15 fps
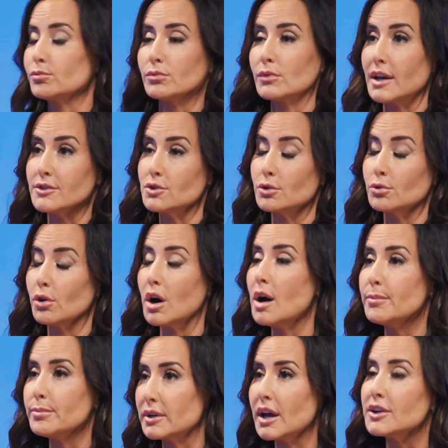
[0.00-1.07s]
as you grow
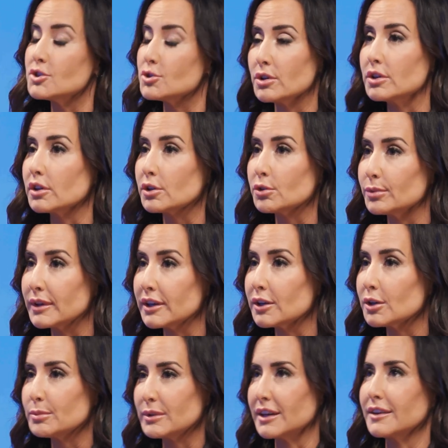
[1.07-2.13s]
up and as you're in a
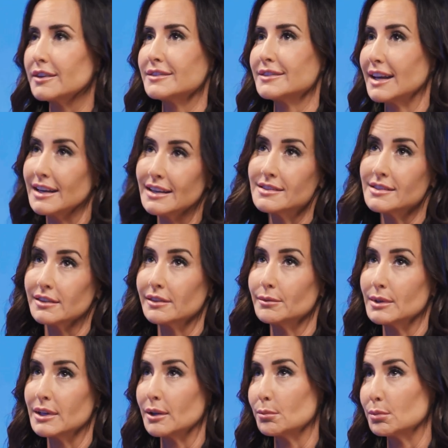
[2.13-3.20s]
career, because that is a
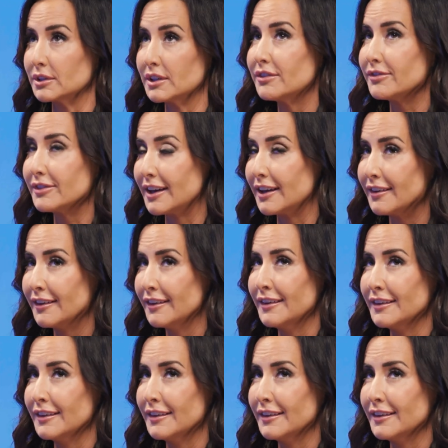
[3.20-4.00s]
limiting belief that